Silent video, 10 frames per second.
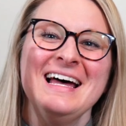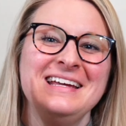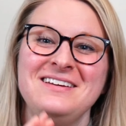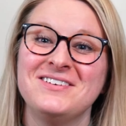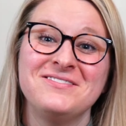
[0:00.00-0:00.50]

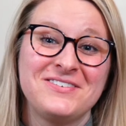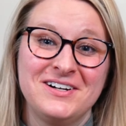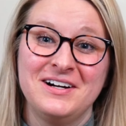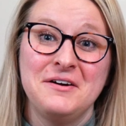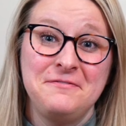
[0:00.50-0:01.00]
even
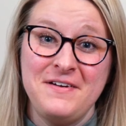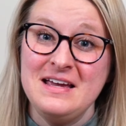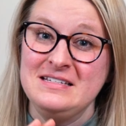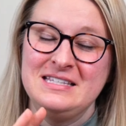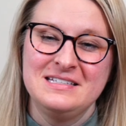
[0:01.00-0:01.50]
for a
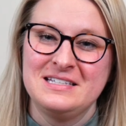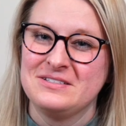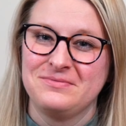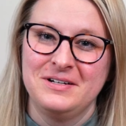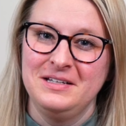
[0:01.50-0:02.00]
face, this
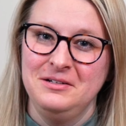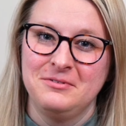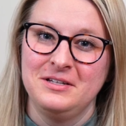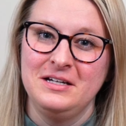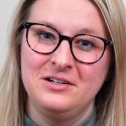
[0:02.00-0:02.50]
is really,
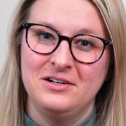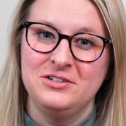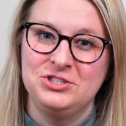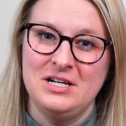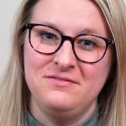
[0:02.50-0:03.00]
really
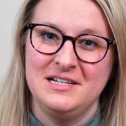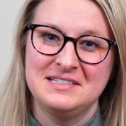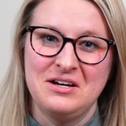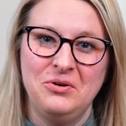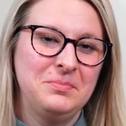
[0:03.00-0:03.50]
good shaving
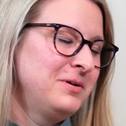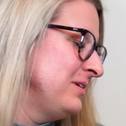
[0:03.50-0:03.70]
soap.